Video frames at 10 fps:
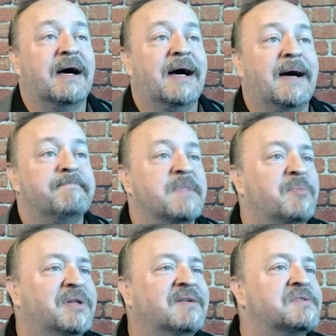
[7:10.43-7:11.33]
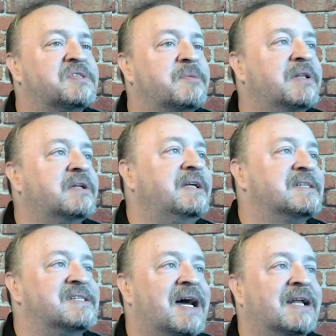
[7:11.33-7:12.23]
Um, the political stability
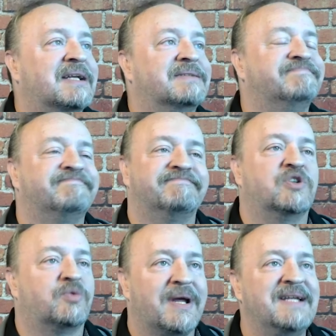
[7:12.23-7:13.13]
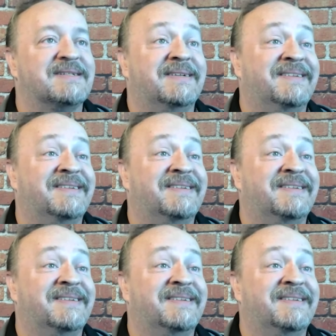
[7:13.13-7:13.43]
is not great.